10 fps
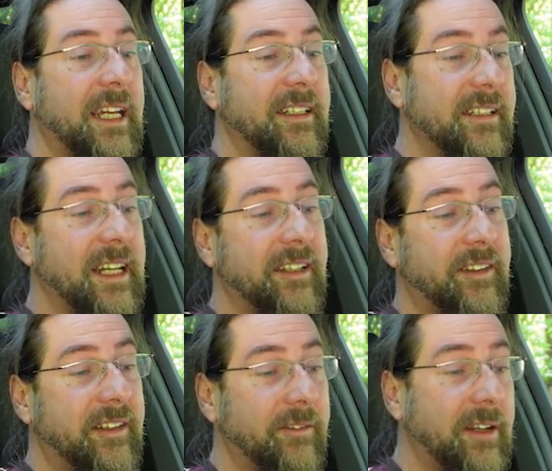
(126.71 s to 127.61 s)
The next
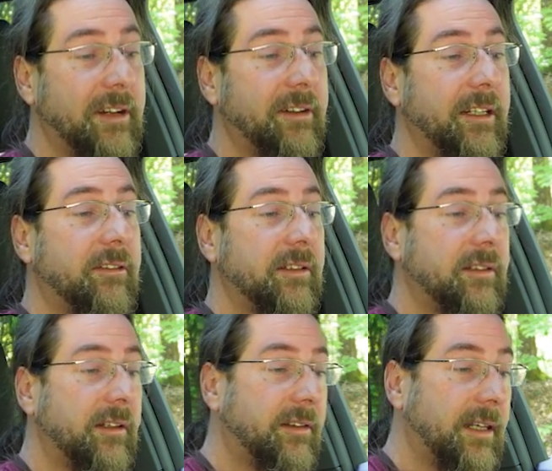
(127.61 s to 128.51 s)
very
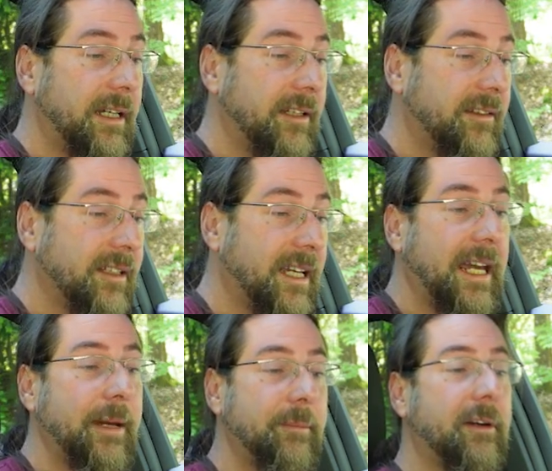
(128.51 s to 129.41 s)
interesting thing is the
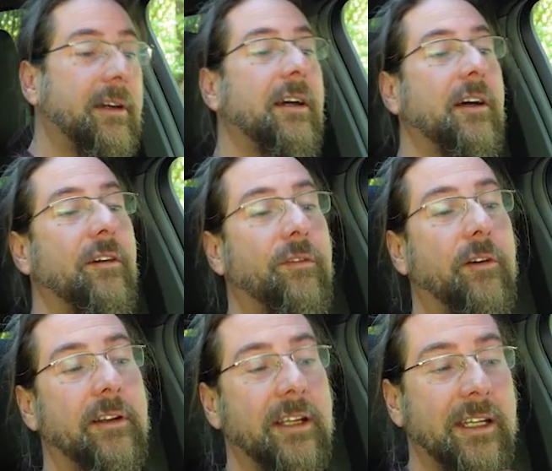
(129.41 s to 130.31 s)
camera
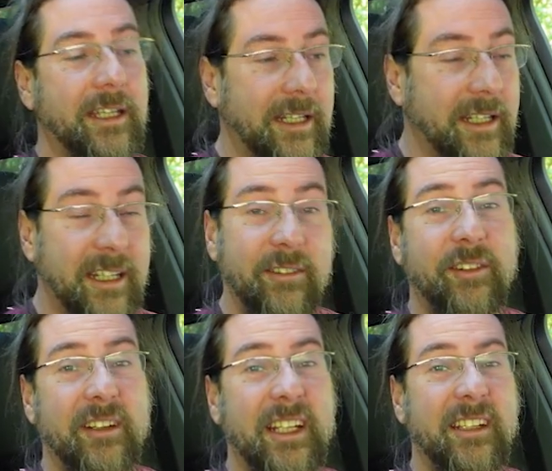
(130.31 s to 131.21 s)
for the
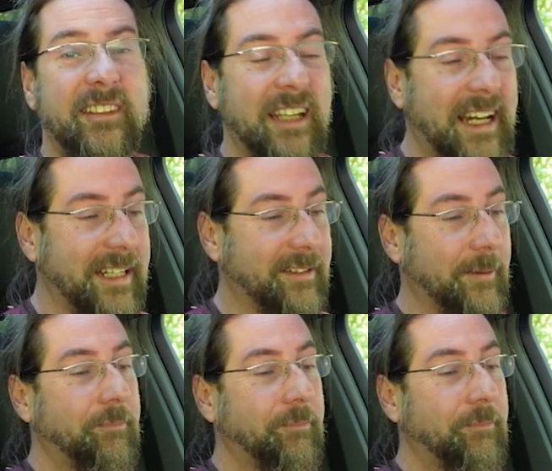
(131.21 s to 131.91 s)
inside.